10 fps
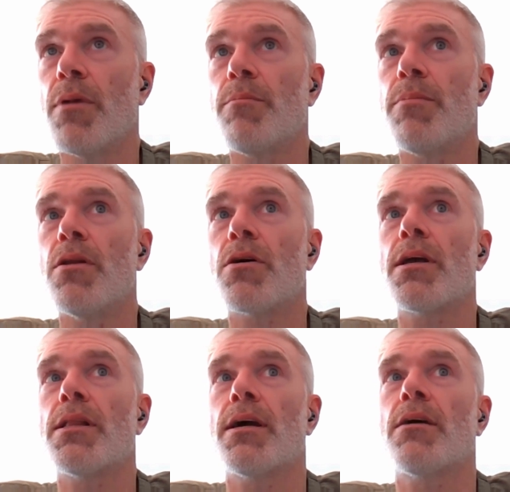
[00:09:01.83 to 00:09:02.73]
might be
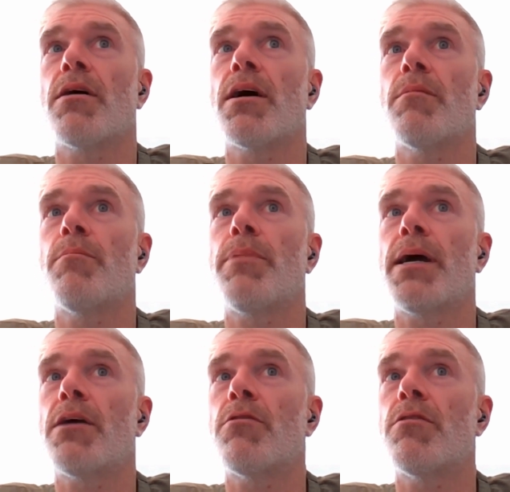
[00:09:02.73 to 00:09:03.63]
looking there at a
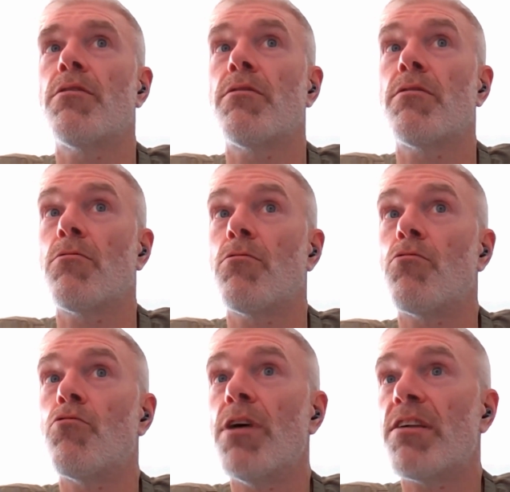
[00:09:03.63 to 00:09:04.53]
parent's
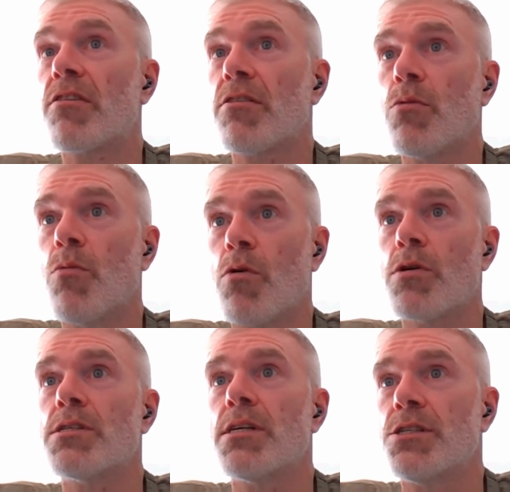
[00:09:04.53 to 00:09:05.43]
risk
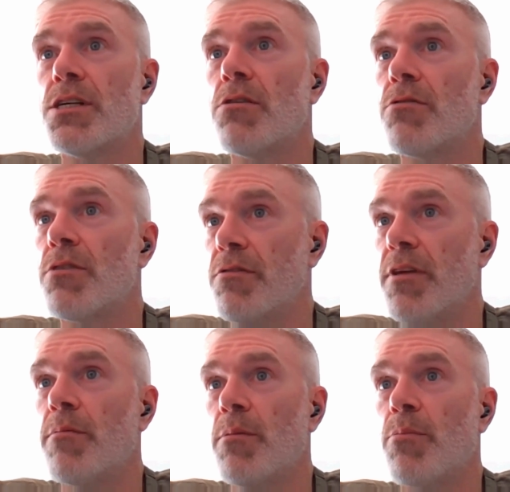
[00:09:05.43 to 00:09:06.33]
towards their children if
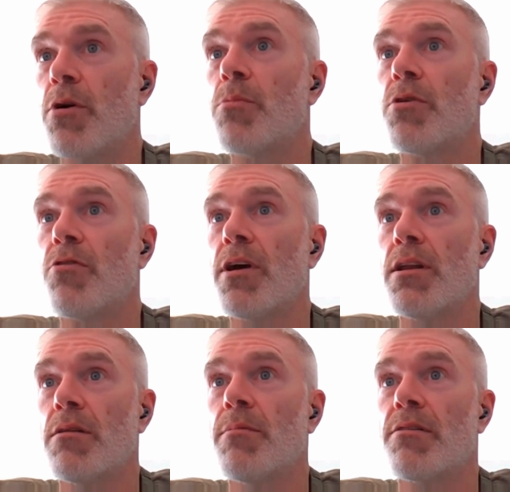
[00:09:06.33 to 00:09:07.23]
they've been perpetrating
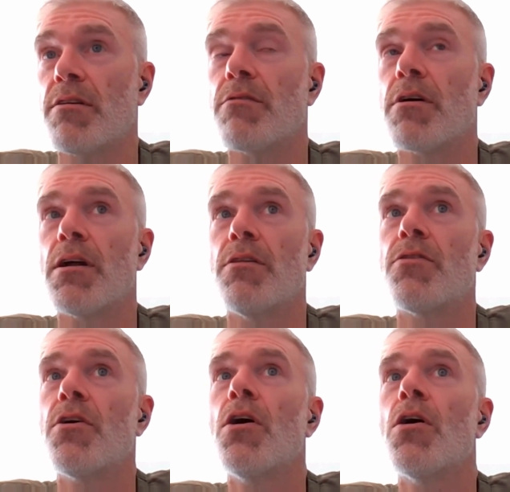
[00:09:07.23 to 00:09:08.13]
domestic
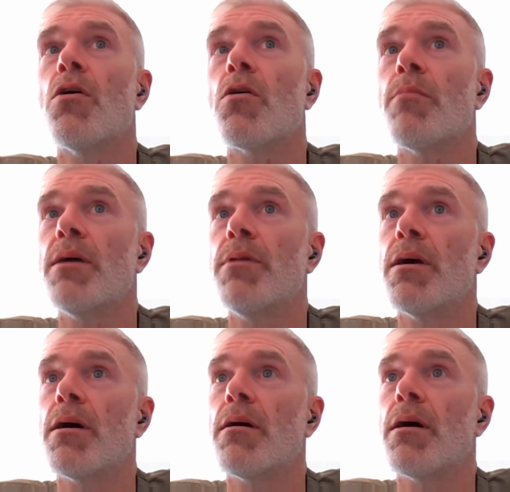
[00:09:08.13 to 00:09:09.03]
violence, or maybe
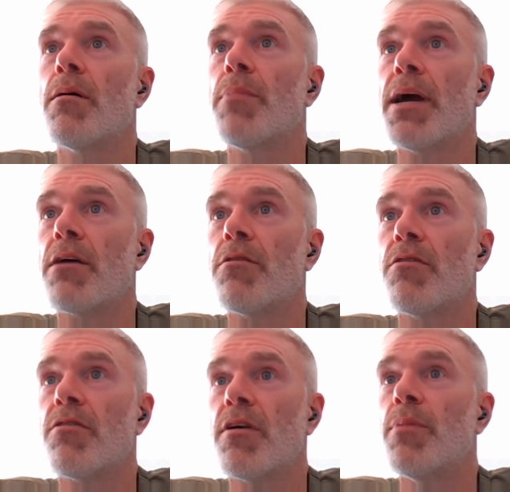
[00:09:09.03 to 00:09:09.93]
a
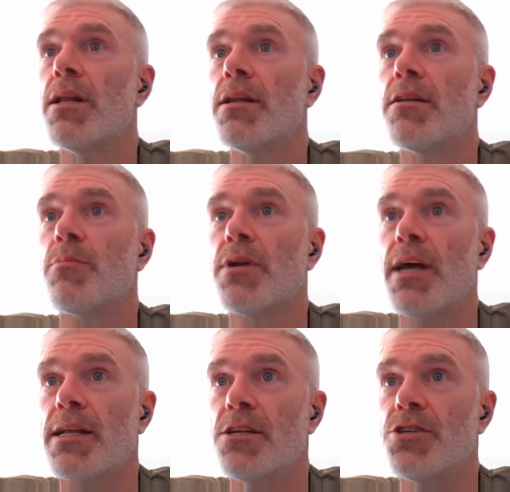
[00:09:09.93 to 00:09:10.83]
parent's ability to
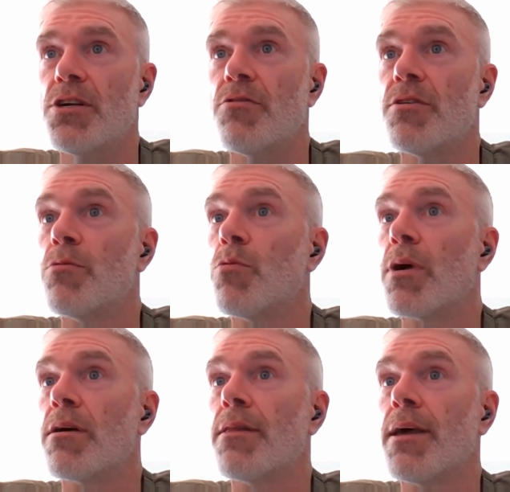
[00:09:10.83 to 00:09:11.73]
protect the children
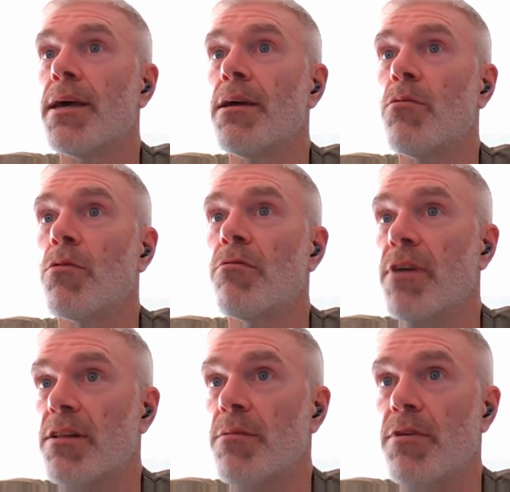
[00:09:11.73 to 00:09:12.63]
where they were
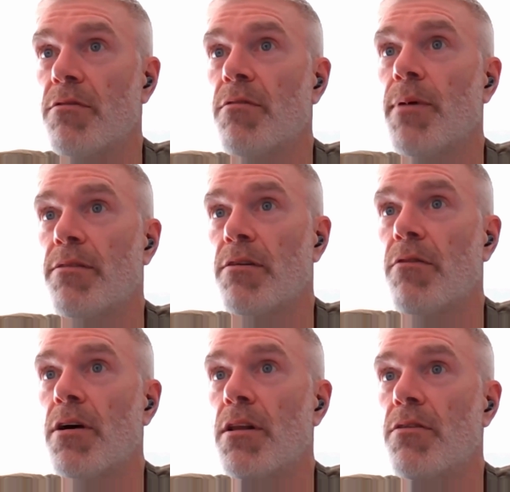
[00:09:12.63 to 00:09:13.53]
victims of domestic
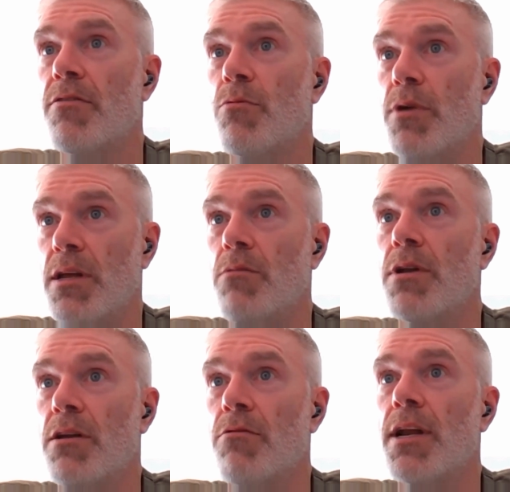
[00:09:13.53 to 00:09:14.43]
violence
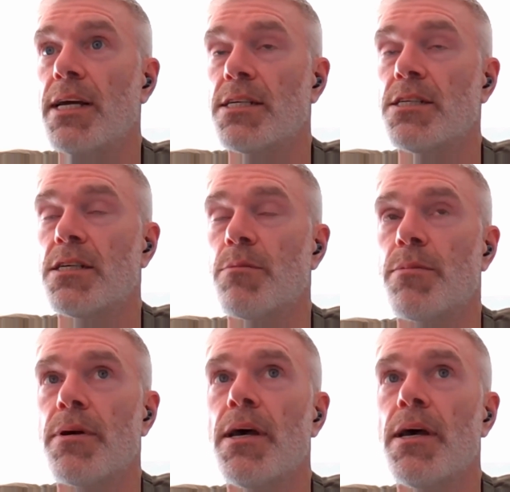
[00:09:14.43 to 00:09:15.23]
within a relationship.